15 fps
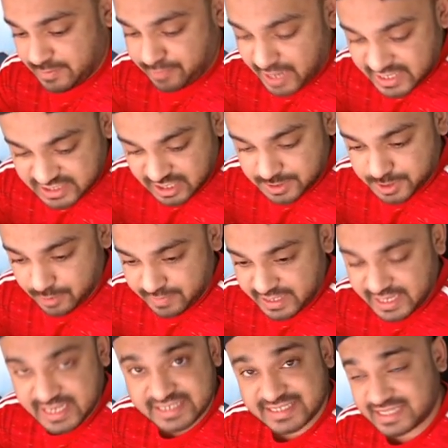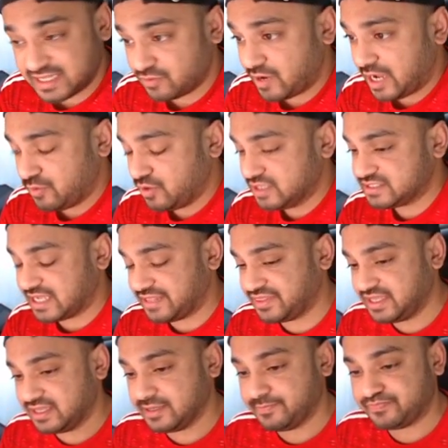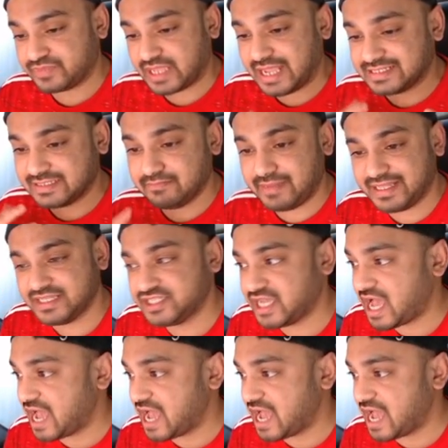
Personally, for me, he said the right words. I think as a manager,